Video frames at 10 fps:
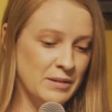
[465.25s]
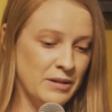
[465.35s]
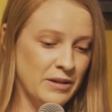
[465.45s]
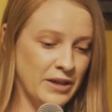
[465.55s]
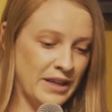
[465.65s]

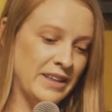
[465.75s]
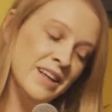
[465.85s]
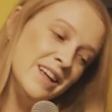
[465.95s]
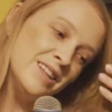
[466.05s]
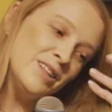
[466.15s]
Okay,
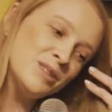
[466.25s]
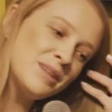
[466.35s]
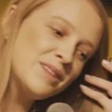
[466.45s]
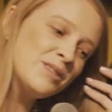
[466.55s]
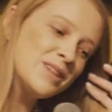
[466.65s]
this
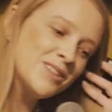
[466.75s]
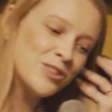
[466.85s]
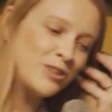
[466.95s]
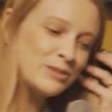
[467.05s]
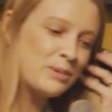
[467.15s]
one always
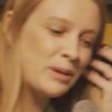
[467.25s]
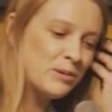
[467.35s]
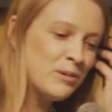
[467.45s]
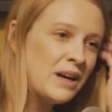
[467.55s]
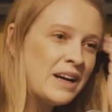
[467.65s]
shocks
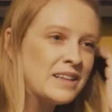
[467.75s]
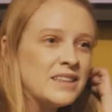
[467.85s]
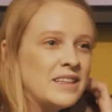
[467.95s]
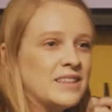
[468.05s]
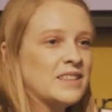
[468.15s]
people, and
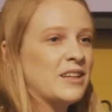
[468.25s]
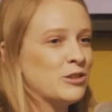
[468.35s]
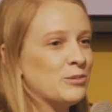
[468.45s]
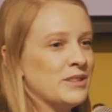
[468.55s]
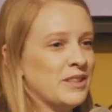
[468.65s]
it is
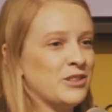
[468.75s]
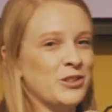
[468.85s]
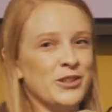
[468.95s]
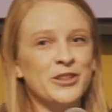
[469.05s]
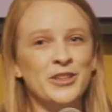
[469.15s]
100%
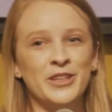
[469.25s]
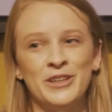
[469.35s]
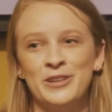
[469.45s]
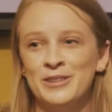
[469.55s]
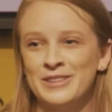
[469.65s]
true. You can
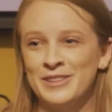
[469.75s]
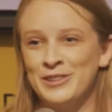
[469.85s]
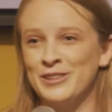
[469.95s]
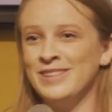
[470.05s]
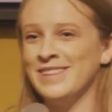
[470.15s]
go on
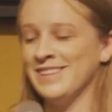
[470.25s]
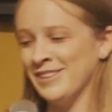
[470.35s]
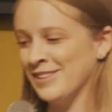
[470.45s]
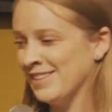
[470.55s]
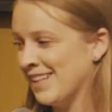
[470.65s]
Google and
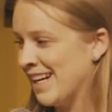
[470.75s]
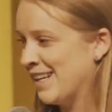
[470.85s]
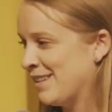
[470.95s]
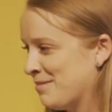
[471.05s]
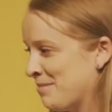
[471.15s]
Google it. I
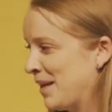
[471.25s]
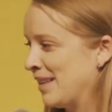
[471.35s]
didn't make